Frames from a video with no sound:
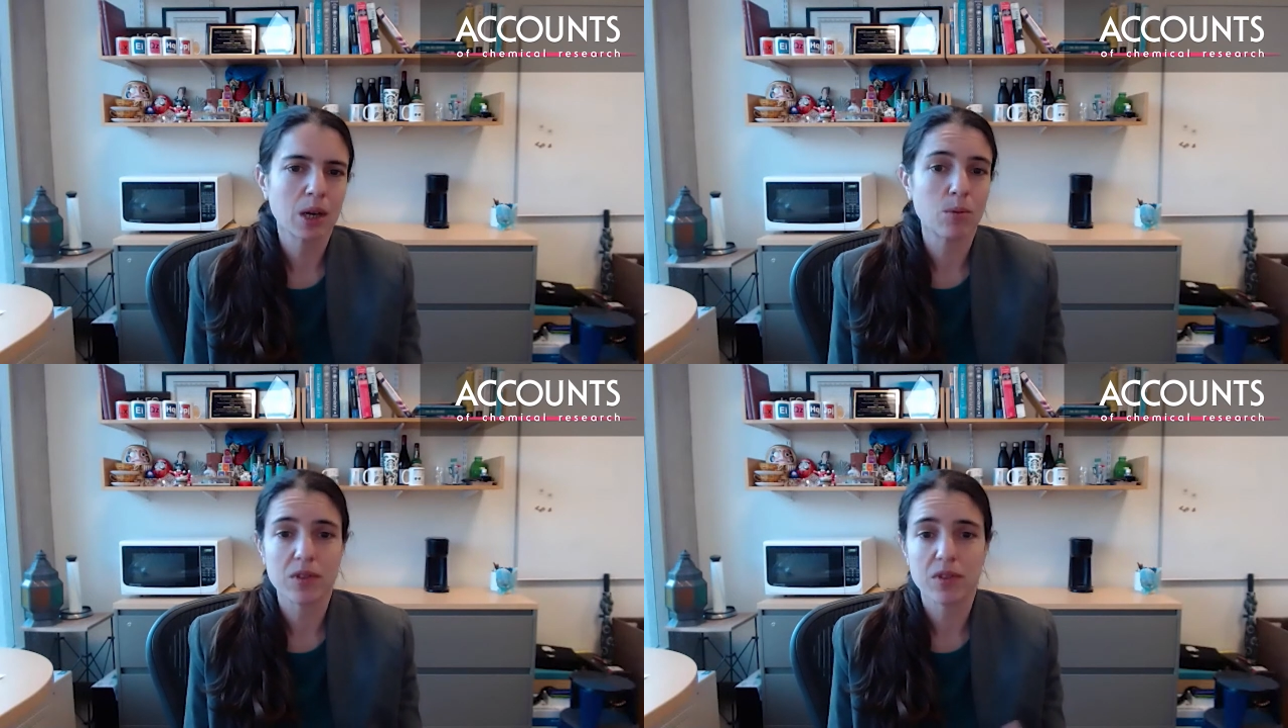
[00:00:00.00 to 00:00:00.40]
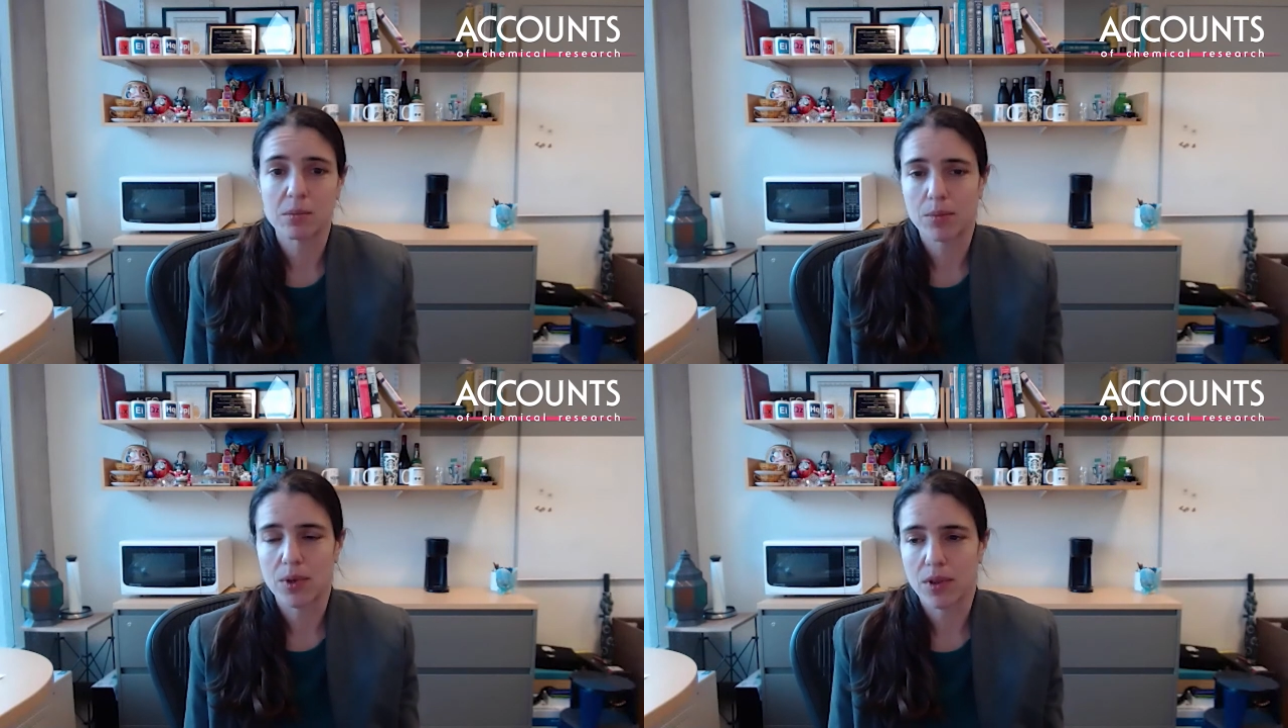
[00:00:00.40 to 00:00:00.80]
with
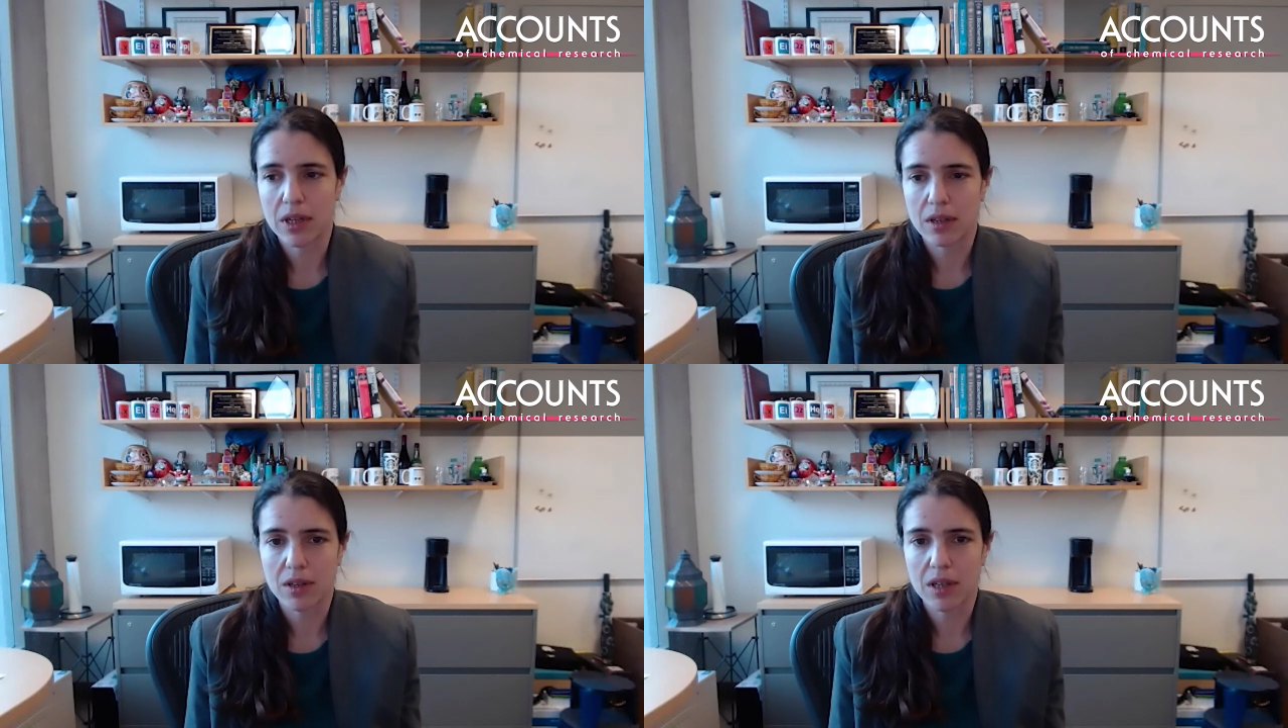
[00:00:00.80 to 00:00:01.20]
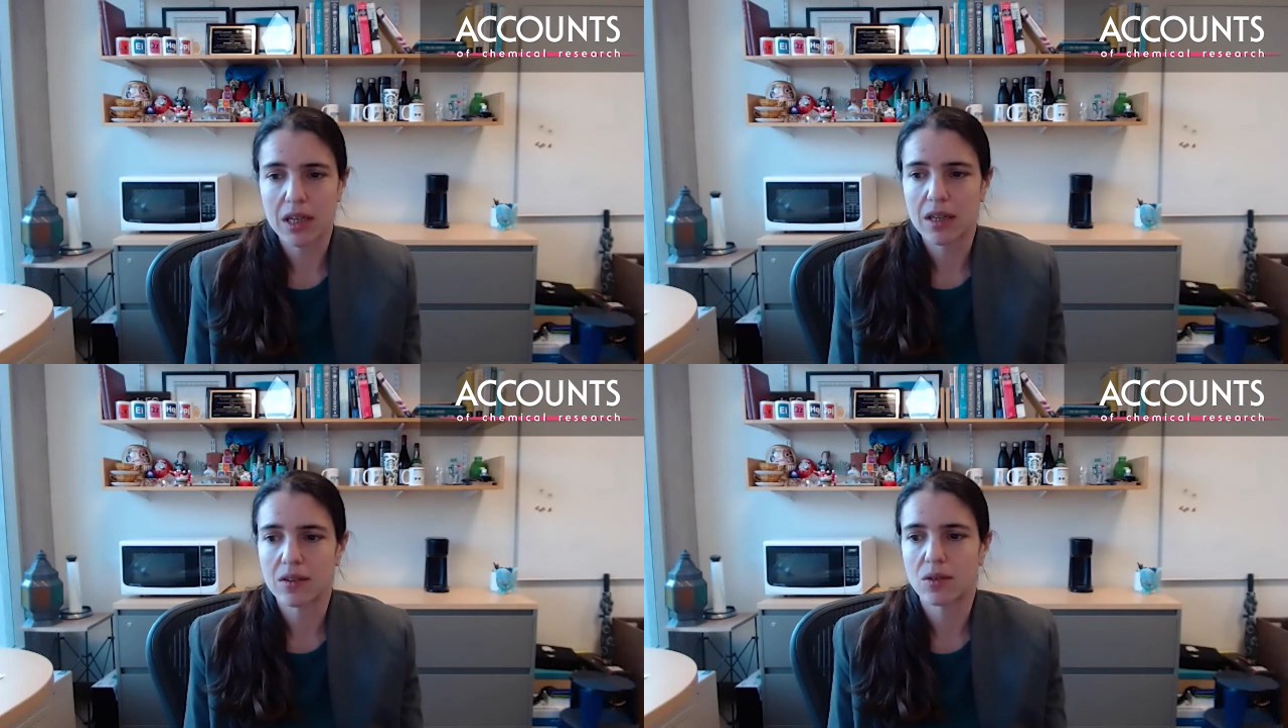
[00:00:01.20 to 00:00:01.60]
simple
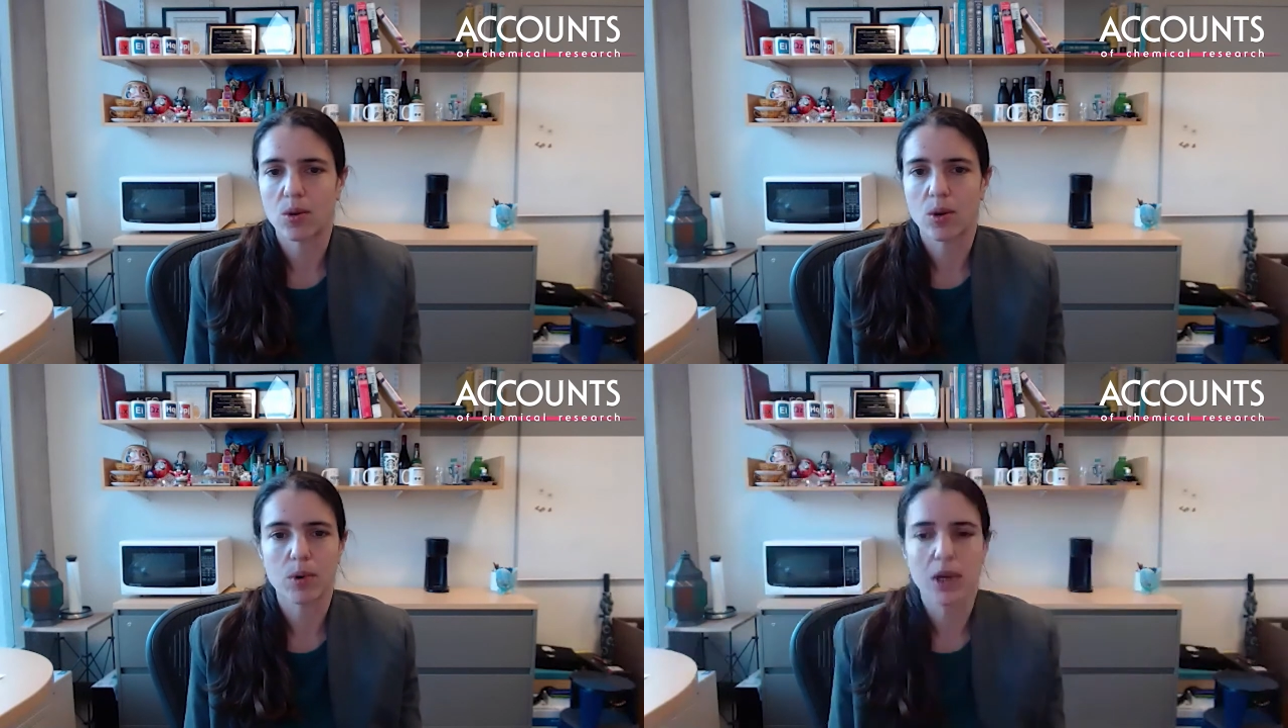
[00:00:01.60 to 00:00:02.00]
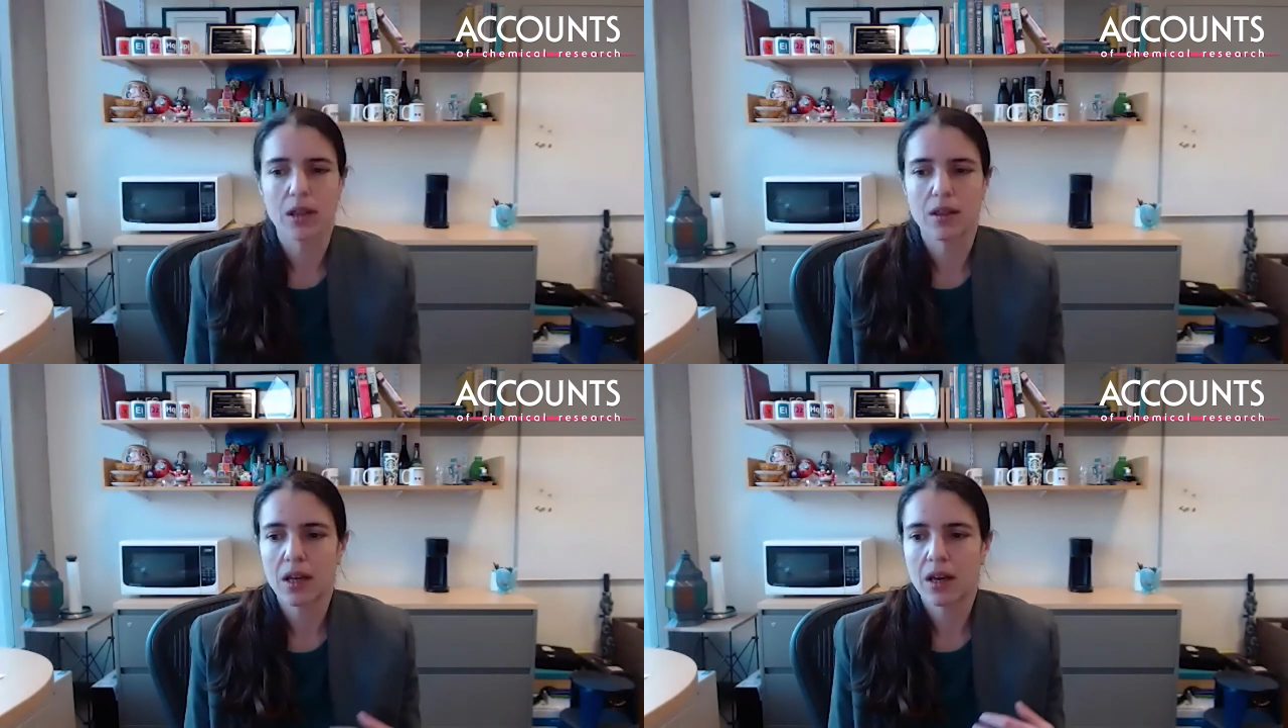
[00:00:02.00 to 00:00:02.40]
theories or with,